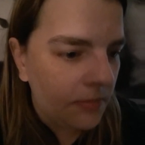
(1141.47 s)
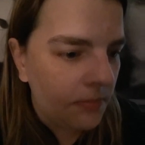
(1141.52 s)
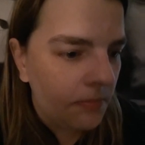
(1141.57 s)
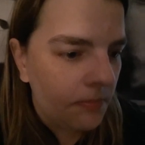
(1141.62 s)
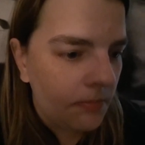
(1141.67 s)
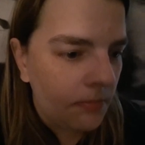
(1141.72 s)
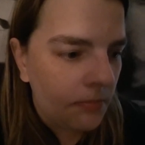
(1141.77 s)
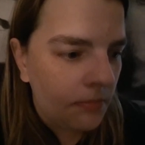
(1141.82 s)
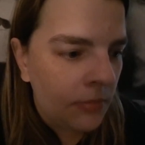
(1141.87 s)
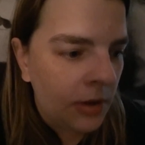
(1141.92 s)

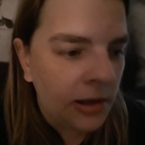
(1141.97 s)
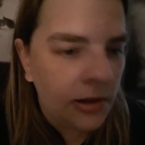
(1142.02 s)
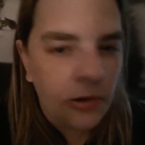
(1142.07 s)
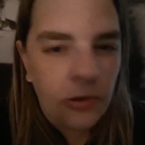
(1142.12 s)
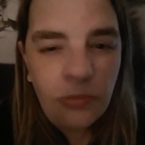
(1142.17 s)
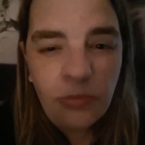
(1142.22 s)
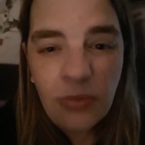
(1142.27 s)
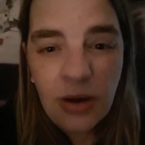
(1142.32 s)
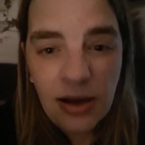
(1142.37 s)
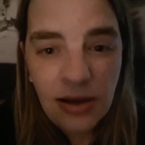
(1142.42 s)
Michael
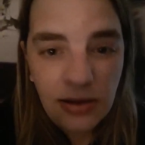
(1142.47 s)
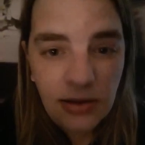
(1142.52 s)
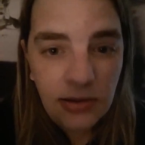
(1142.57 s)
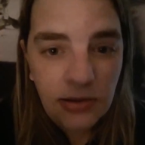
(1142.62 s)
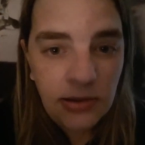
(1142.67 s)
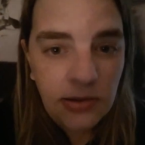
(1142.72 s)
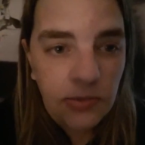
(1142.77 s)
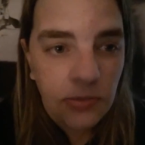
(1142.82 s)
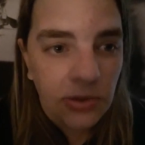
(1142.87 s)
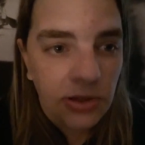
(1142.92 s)
Myers.
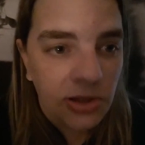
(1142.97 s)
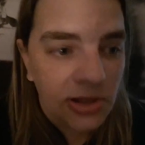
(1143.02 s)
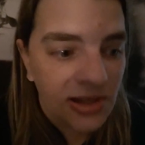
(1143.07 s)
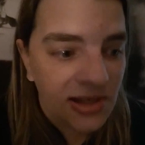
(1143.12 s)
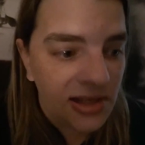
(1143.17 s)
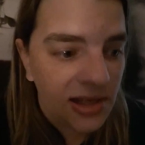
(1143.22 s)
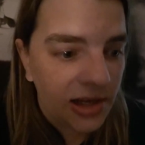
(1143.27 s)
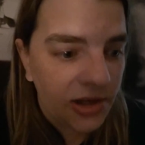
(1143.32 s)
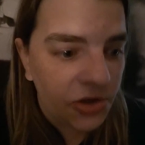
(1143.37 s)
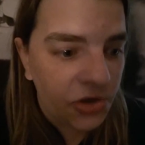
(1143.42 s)
One
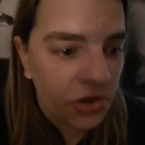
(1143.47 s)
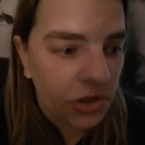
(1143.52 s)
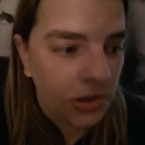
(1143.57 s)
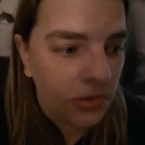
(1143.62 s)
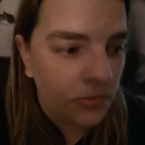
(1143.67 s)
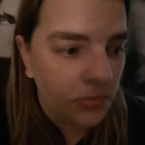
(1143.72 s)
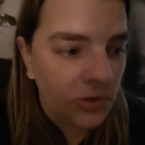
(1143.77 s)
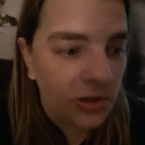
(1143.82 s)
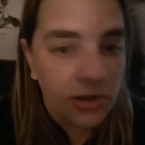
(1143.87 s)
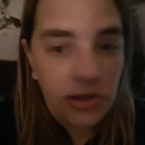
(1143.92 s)
section
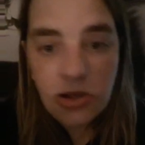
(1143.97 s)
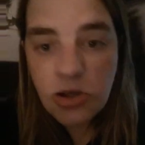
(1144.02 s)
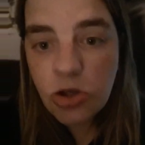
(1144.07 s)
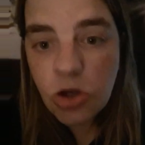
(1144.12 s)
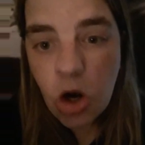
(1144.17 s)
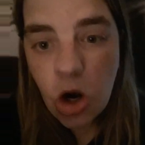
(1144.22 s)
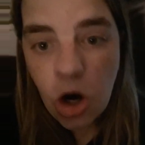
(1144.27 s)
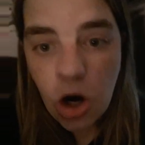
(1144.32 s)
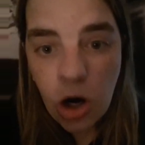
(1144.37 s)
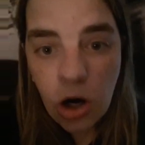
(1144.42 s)
was
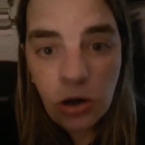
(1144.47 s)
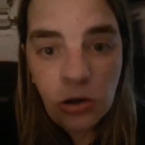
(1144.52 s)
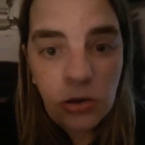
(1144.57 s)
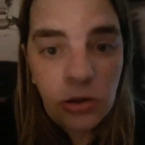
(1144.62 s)
Saw.